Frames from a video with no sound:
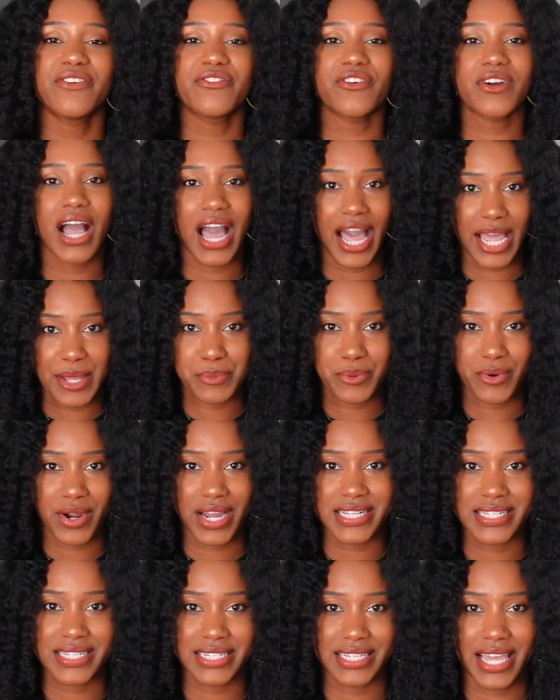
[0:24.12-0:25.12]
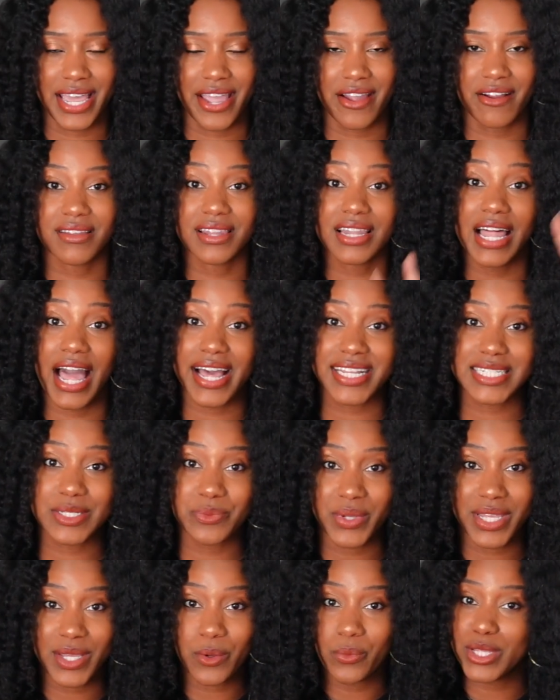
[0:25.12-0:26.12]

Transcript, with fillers: for high porosity hair. Last week